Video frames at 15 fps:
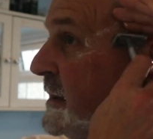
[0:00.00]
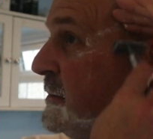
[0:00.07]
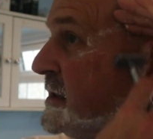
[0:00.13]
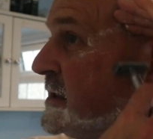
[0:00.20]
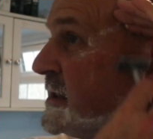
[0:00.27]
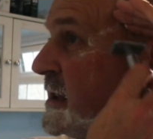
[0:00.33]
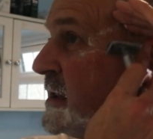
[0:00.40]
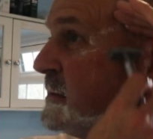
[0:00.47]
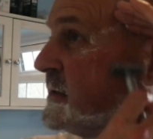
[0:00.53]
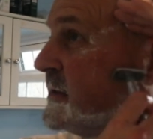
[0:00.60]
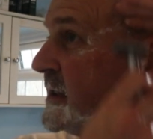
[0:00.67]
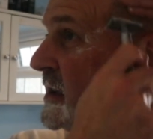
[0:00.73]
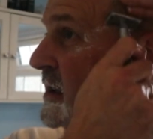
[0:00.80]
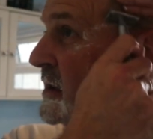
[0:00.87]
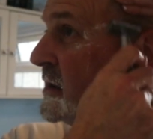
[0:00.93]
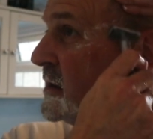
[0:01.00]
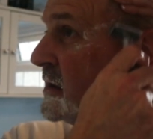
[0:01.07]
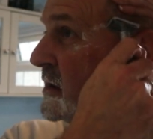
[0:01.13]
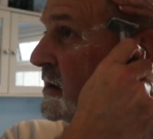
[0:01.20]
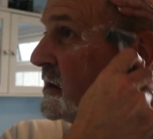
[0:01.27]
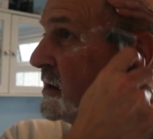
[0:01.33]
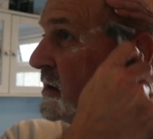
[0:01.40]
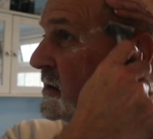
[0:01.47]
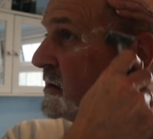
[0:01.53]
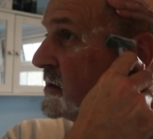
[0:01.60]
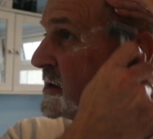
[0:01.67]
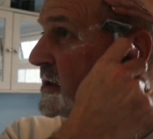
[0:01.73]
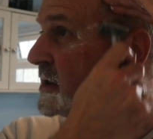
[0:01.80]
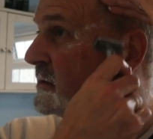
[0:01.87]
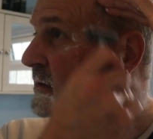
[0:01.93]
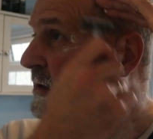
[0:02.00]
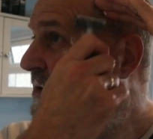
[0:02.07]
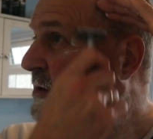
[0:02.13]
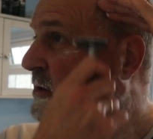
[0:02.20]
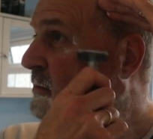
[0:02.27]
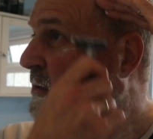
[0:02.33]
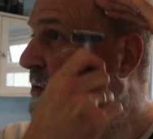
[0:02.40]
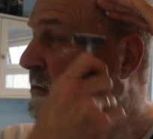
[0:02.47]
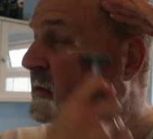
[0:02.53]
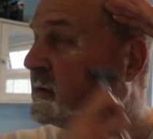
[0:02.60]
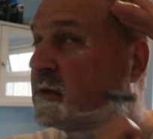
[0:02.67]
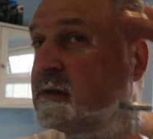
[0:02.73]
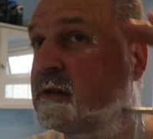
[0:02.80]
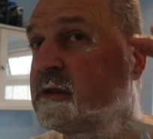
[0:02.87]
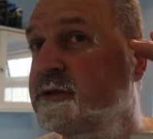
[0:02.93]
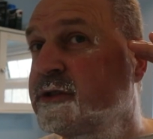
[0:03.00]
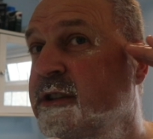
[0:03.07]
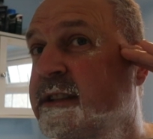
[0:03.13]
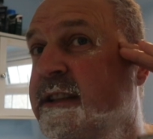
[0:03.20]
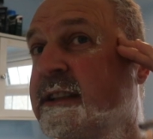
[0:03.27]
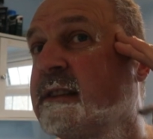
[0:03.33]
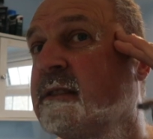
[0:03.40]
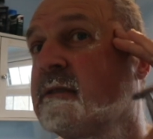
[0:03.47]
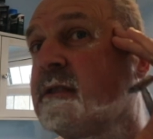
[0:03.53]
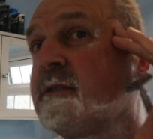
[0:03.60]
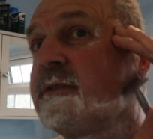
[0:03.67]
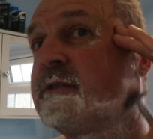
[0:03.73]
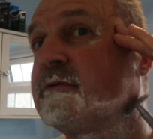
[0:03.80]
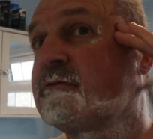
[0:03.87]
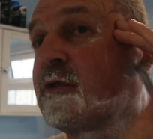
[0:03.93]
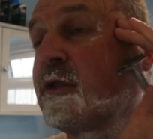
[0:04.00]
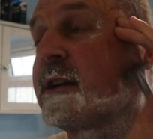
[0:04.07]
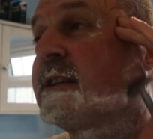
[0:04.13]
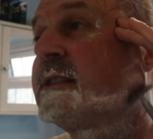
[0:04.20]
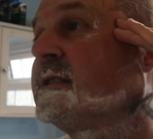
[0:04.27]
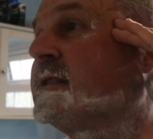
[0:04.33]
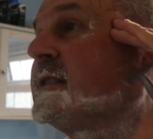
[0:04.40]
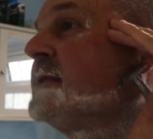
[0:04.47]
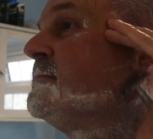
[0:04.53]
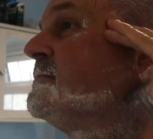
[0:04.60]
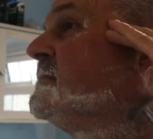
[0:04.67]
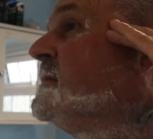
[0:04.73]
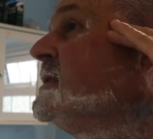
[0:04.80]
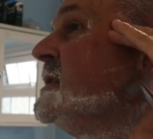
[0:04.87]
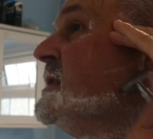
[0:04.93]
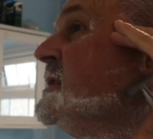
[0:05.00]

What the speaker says: give me the name of it. So I thought, well, I'll check it out. If he's right, then